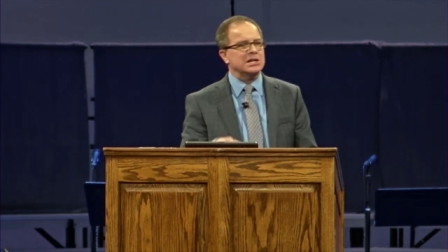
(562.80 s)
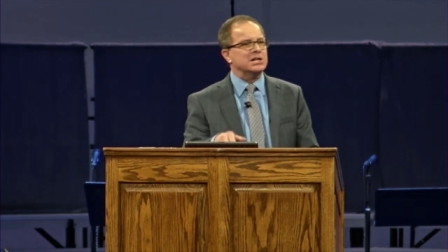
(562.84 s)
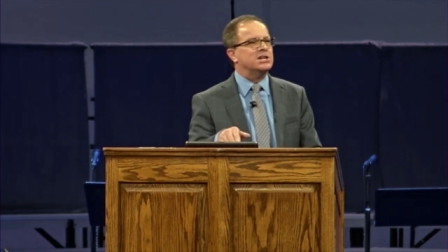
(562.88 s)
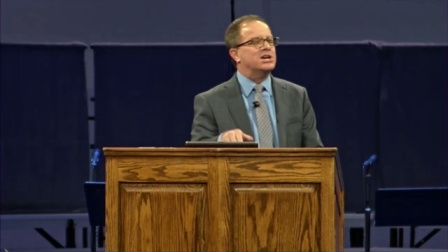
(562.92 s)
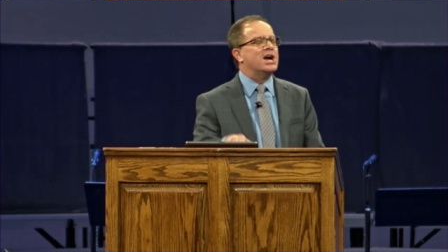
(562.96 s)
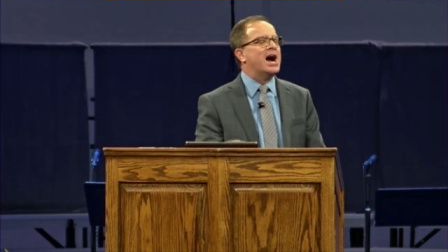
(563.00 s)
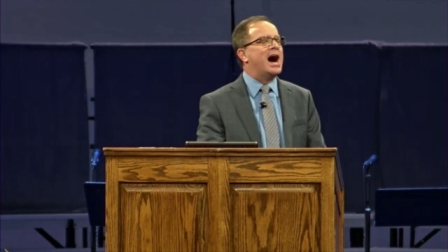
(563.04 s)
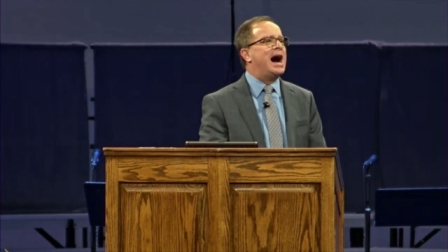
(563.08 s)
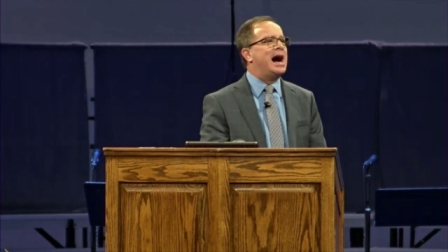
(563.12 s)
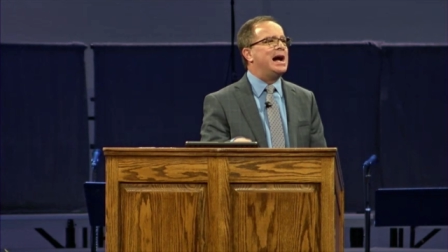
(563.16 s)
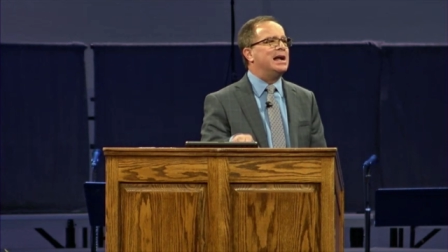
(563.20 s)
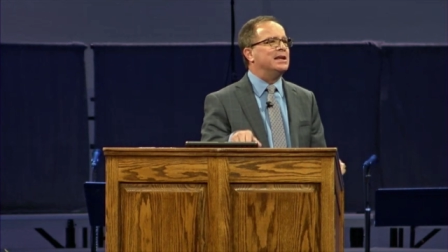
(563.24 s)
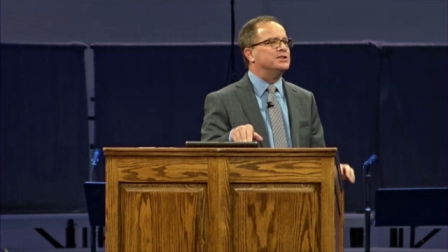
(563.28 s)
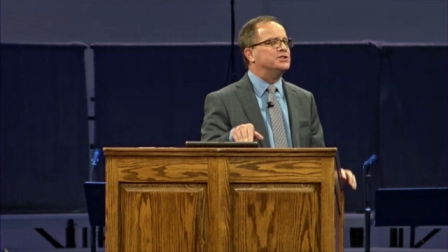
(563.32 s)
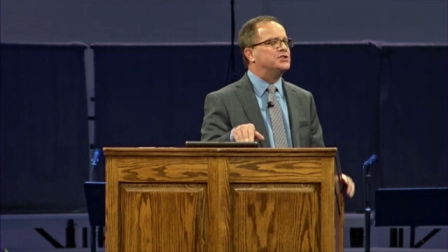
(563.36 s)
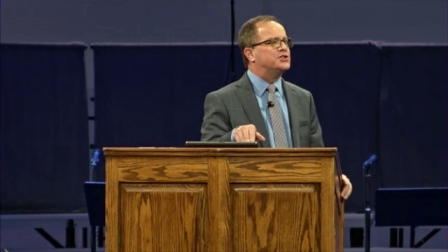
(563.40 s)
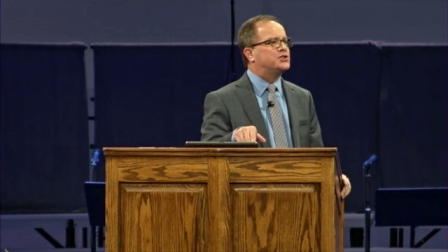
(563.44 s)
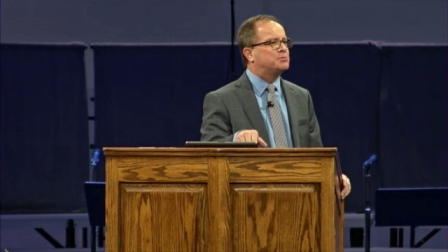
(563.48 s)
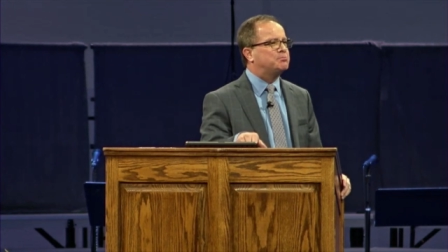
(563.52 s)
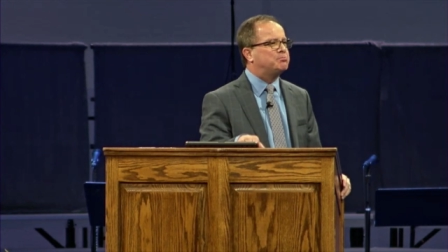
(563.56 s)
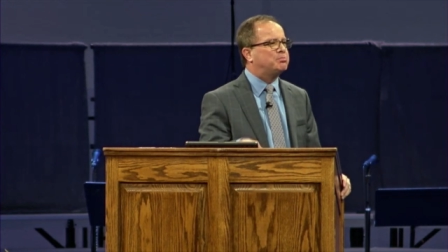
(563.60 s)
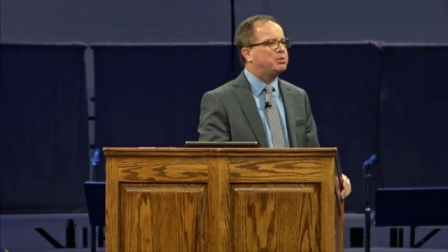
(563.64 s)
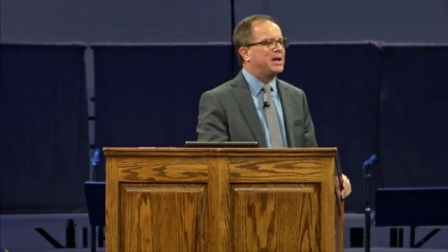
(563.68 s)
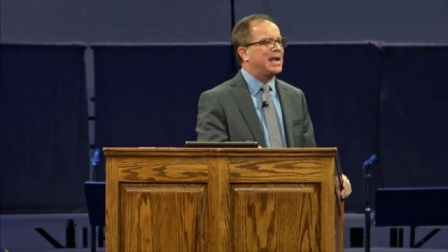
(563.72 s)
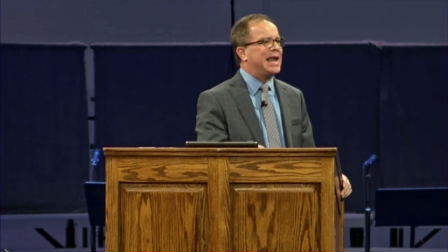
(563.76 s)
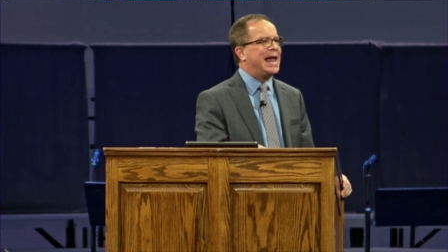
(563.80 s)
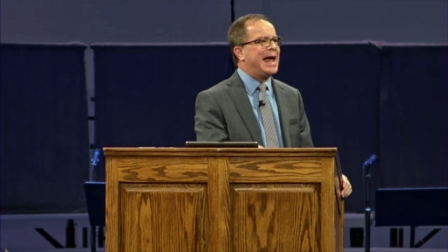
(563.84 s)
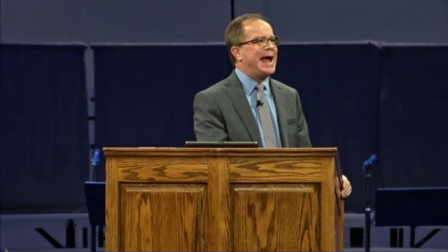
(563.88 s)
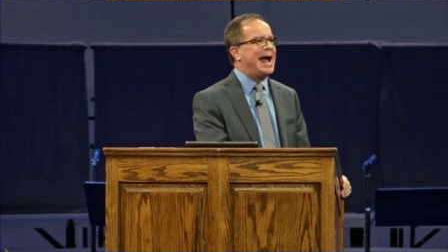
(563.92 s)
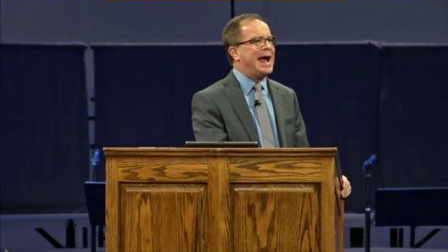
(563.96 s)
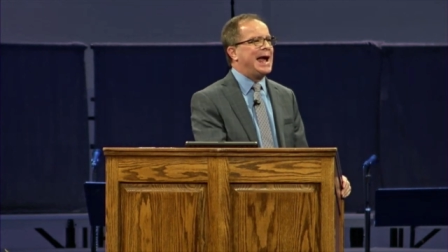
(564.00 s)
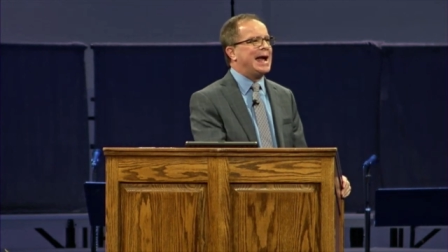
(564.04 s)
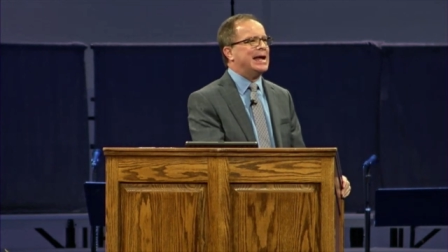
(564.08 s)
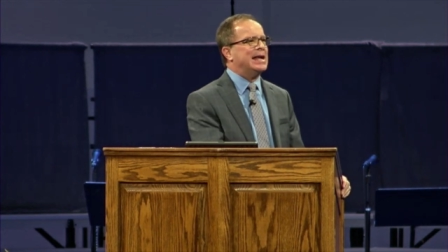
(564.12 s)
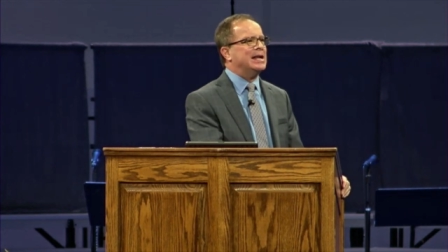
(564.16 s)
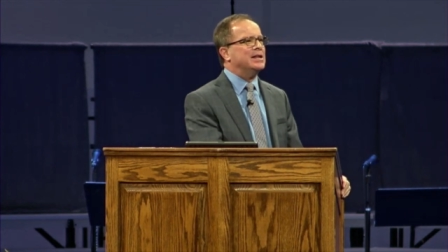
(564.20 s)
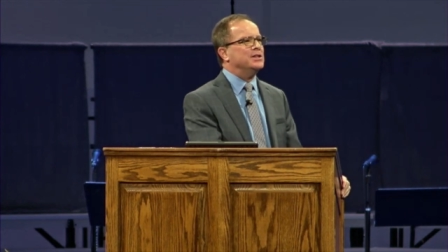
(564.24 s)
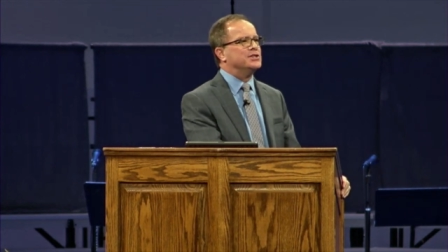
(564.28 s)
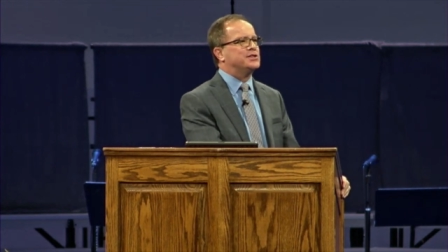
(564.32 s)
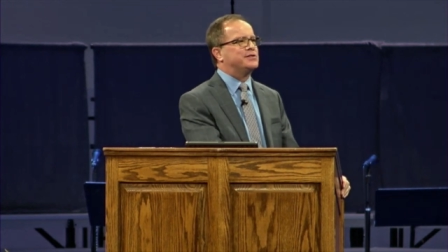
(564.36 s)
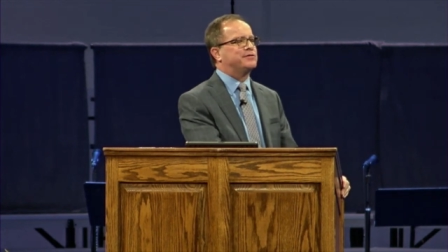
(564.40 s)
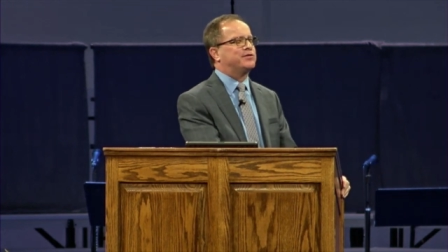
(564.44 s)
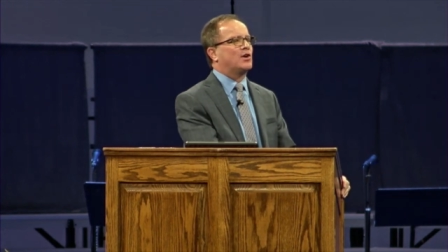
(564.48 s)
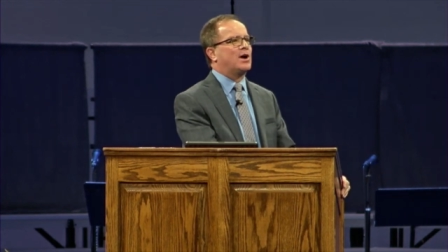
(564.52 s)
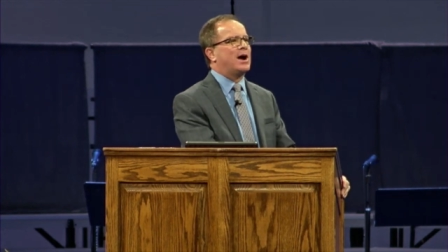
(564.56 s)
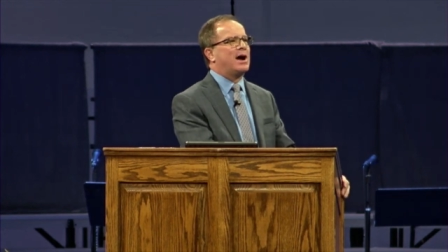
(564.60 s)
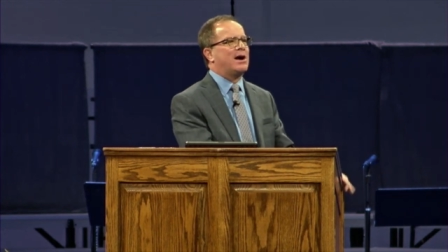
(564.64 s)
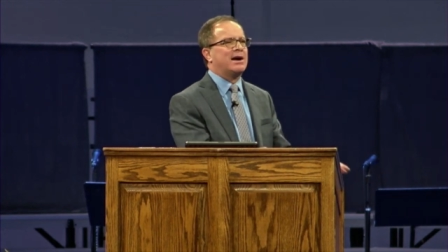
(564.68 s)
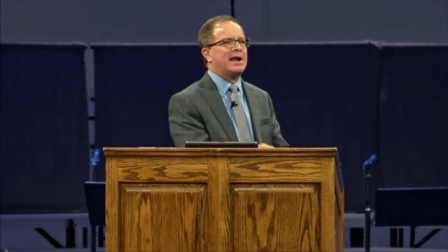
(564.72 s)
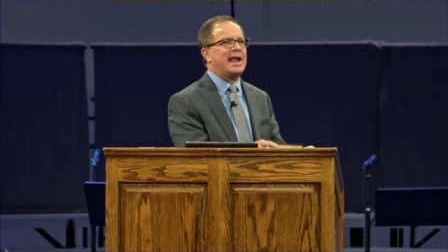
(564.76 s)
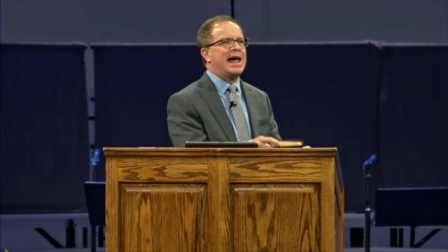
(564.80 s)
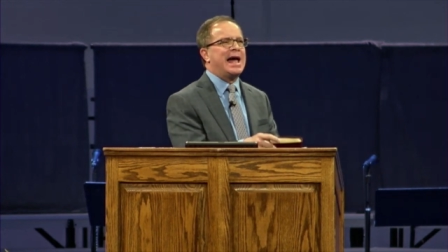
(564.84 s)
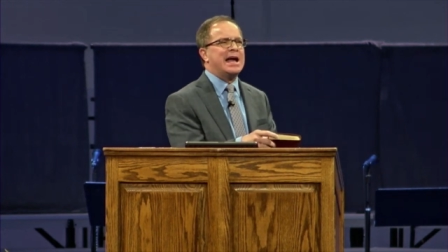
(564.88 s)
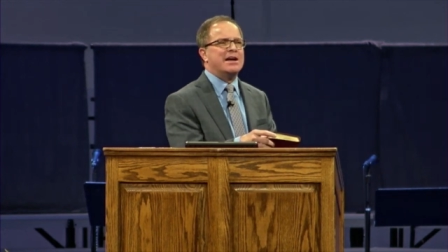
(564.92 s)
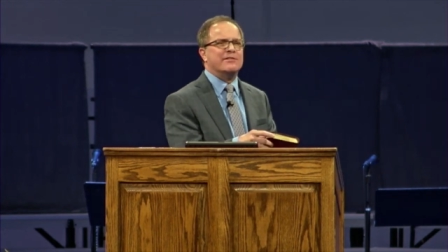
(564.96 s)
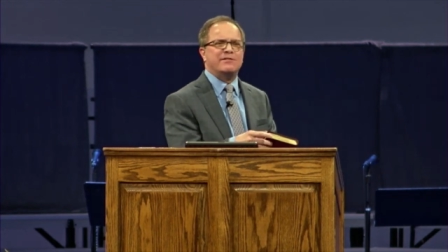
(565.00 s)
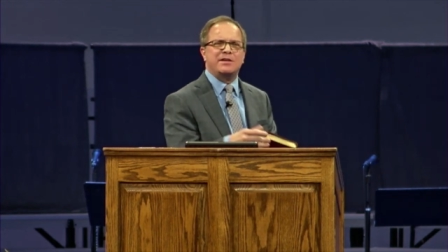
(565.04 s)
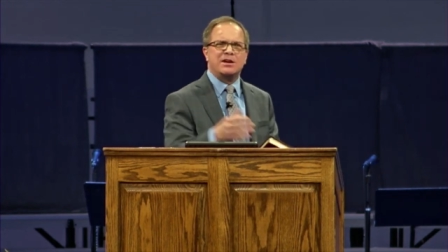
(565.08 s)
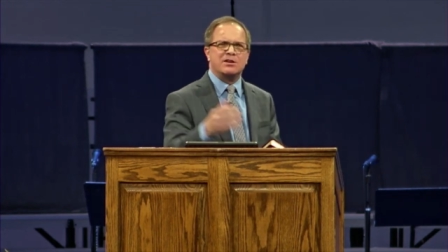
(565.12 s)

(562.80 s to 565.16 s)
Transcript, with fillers: God's plans for our life.